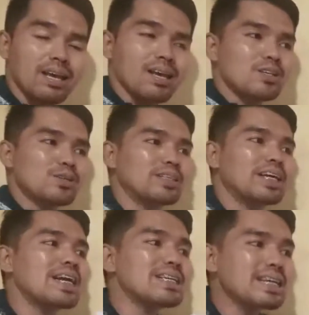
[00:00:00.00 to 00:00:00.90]
So
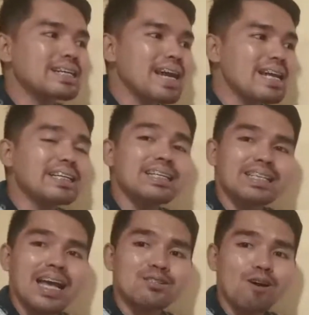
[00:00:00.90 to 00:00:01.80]
there is a greater
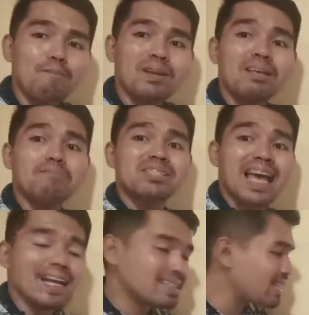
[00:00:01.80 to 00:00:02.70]
chance of
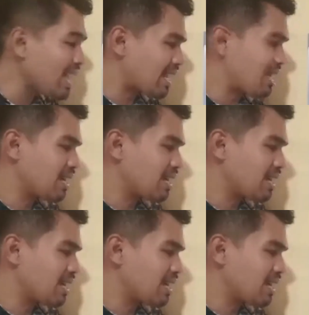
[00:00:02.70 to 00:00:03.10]
rejecting